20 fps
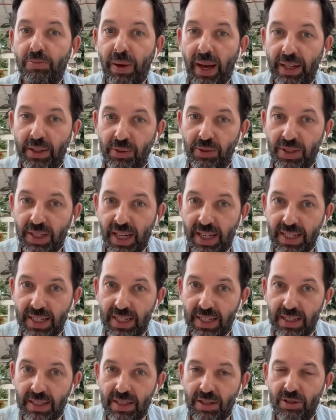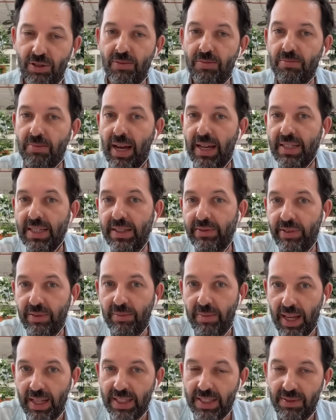battle tested to massive
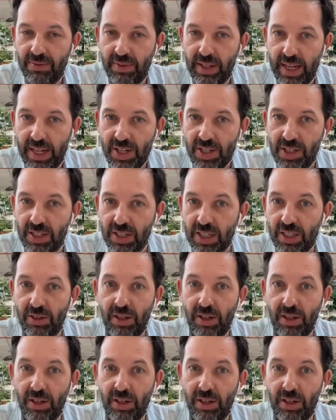amounts of nations.